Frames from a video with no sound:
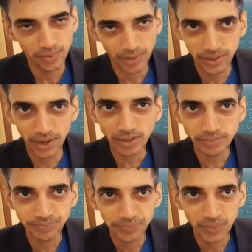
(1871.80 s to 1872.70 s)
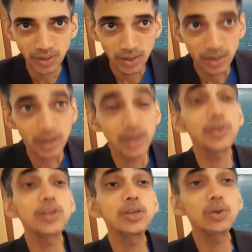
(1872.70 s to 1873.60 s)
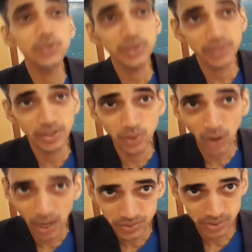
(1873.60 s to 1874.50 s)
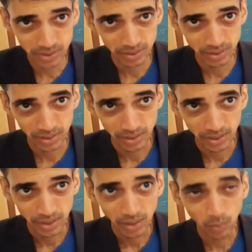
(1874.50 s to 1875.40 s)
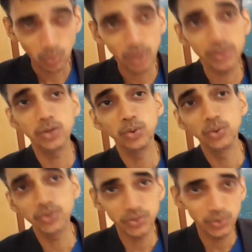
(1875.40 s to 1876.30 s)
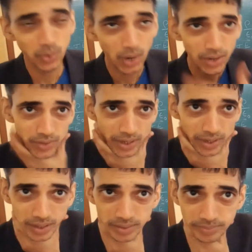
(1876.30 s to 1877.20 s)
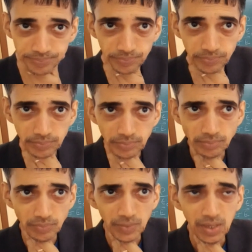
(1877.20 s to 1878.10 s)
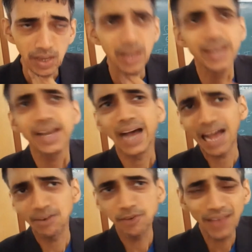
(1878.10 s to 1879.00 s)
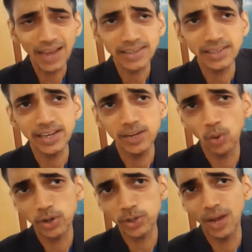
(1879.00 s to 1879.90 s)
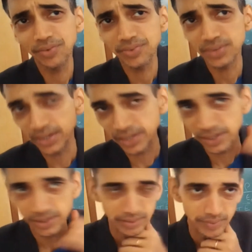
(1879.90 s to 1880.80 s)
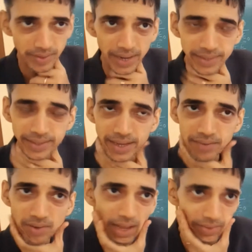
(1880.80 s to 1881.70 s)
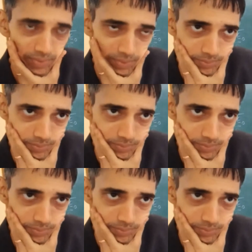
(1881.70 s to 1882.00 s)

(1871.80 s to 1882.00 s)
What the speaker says: Idea? Now the uses, as you asked. What are the uses you ask, right there? I will factor in what you have studied and then we'll ask.